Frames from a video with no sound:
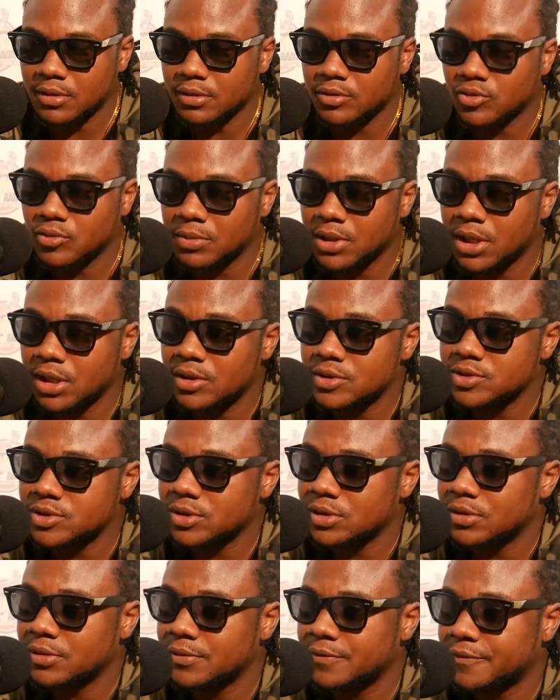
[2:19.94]

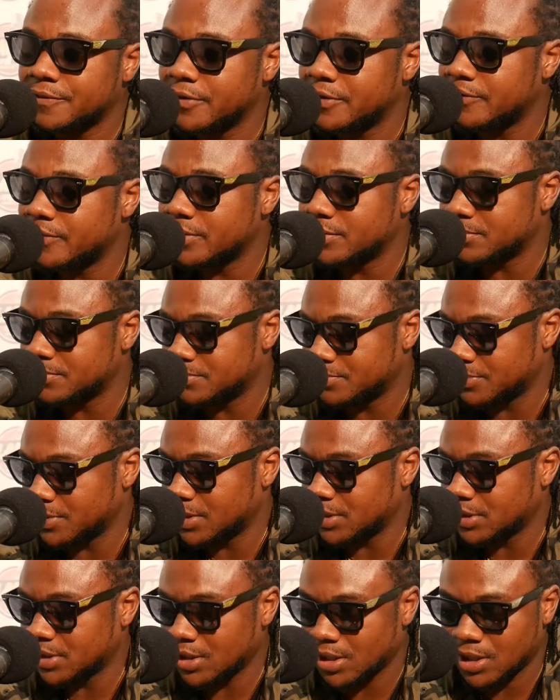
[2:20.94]
the favorite
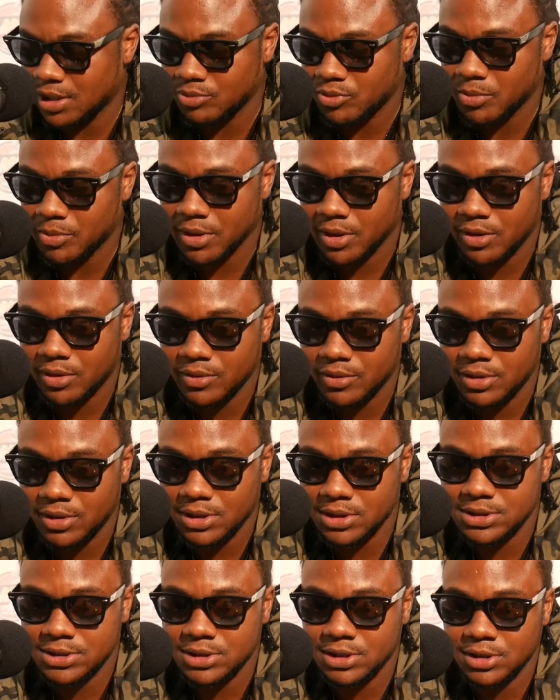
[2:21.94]
part of the album, you know,
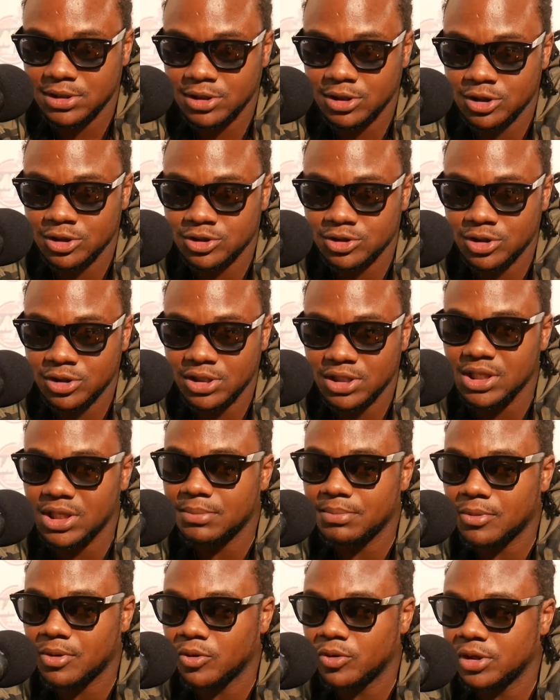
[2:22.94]
is the
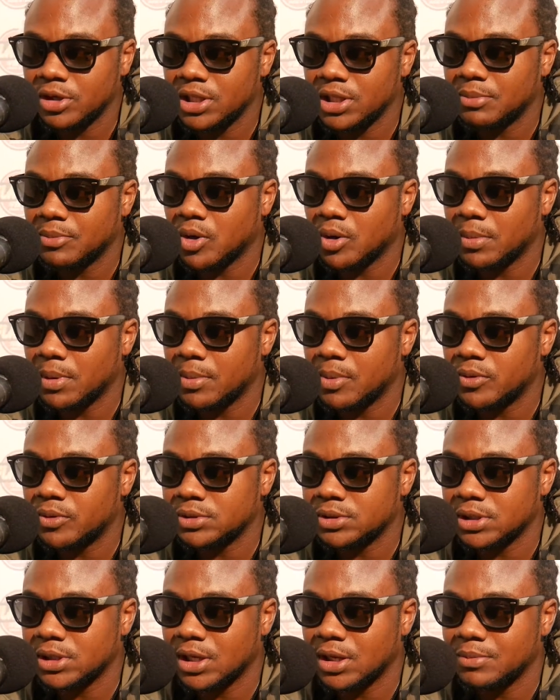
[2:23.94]
name, how the name come
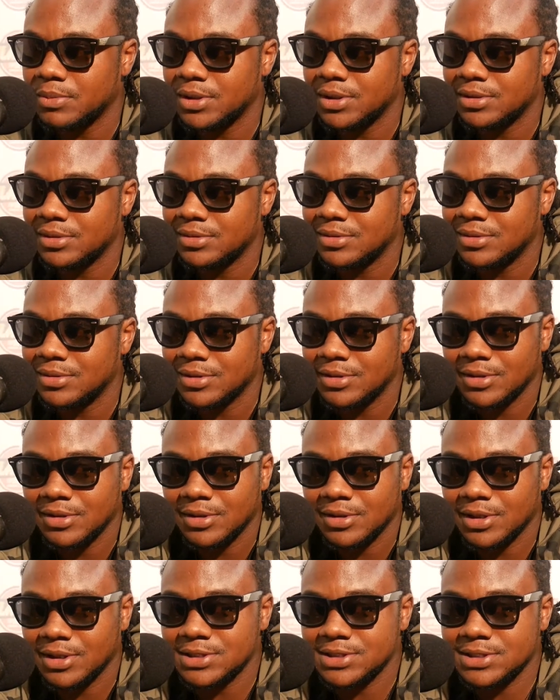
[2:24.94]
about, you know what I mean?
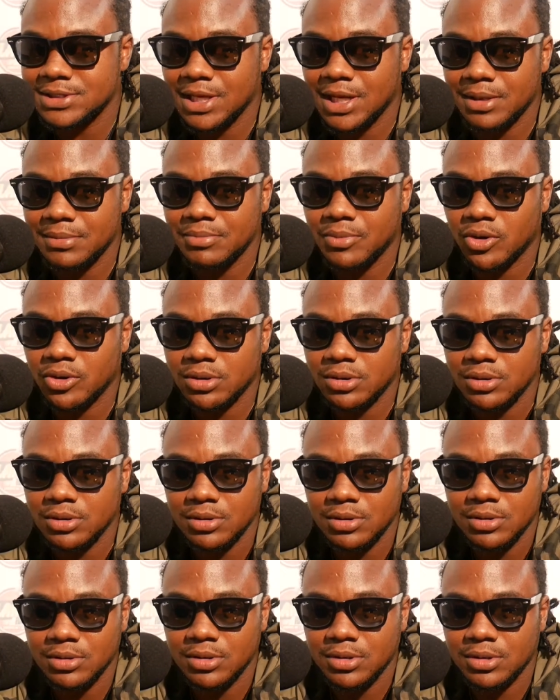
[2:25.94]
It's sad, but
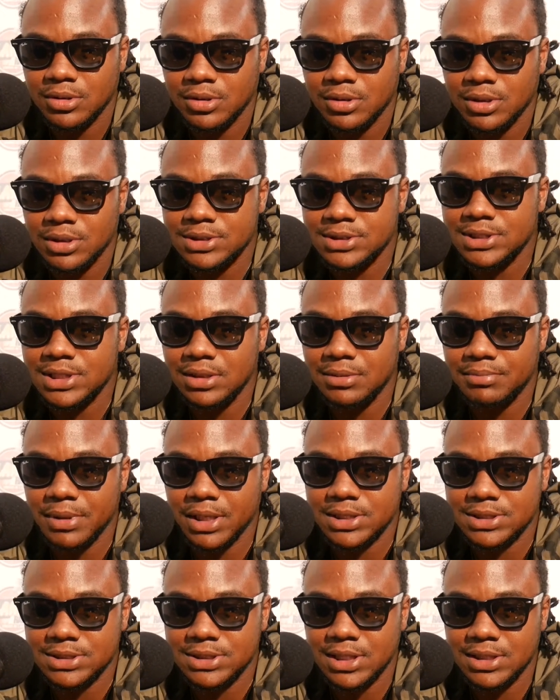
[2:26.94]
it still
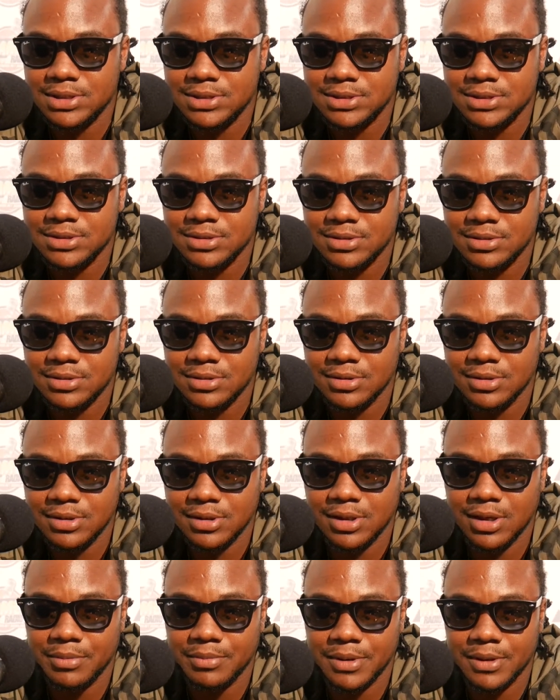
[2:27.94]
makes sense,
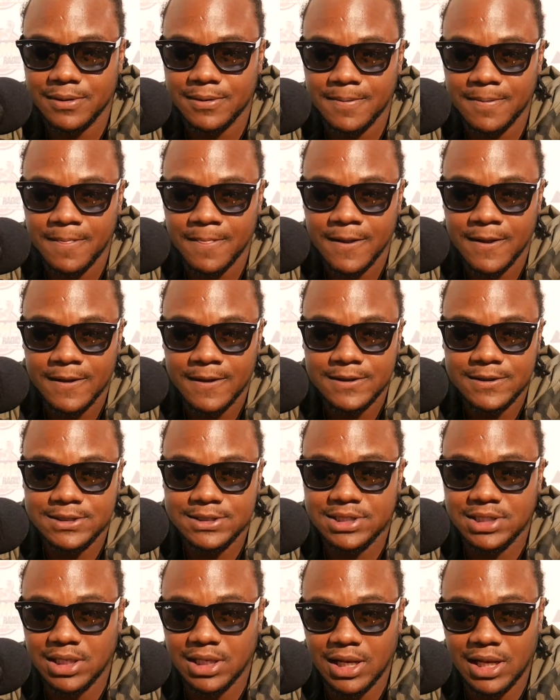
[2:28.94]
you know what I mean?
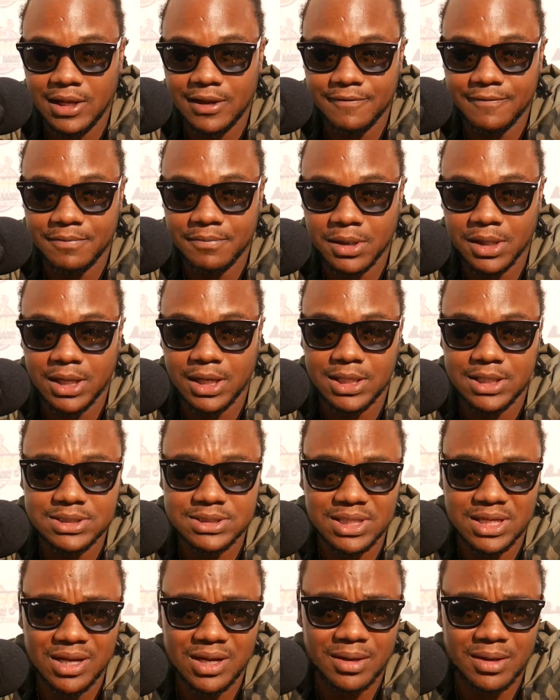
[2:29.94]
Still Alive, because